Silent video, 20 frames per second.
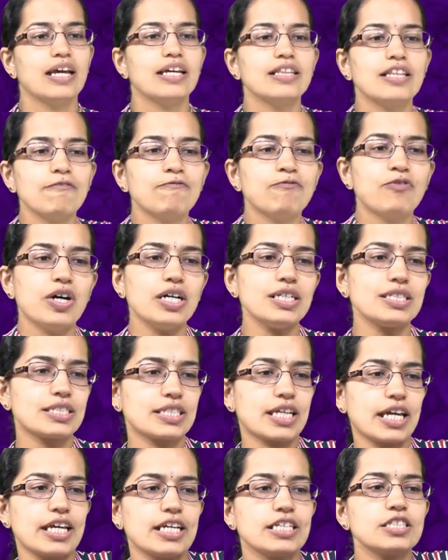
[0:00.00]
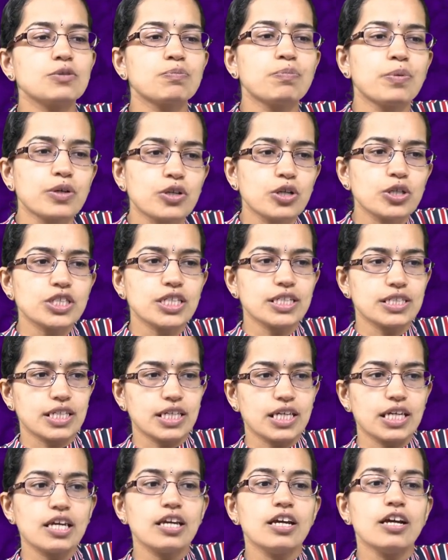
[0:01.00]
In the first case,
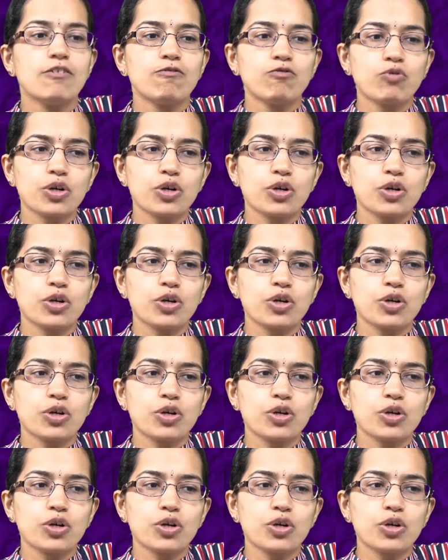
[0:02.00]
porosity